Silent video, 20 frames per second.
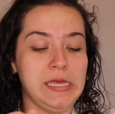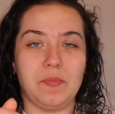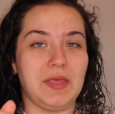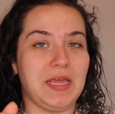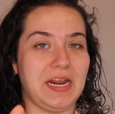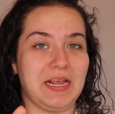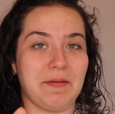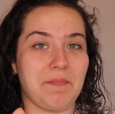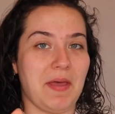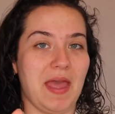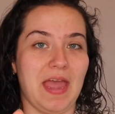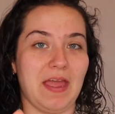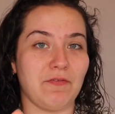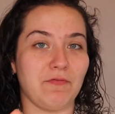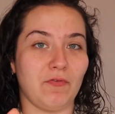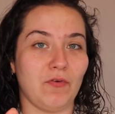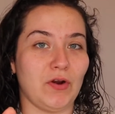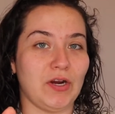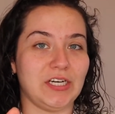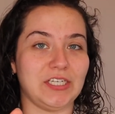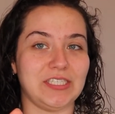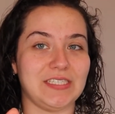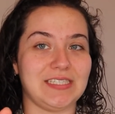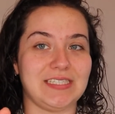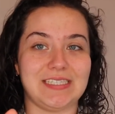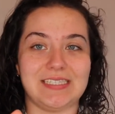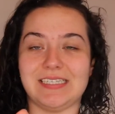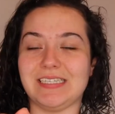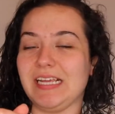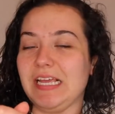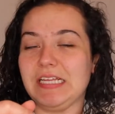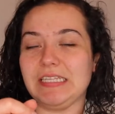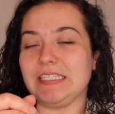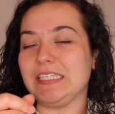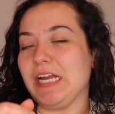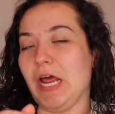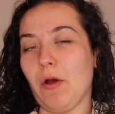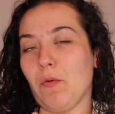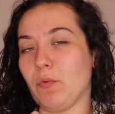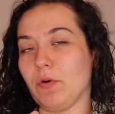Getting a pan for it, it's
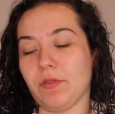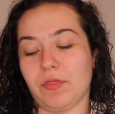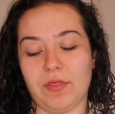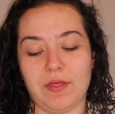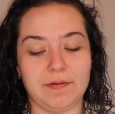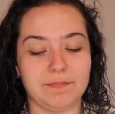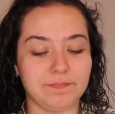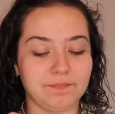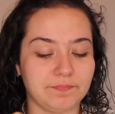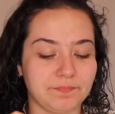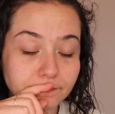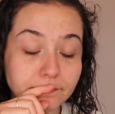not worth it.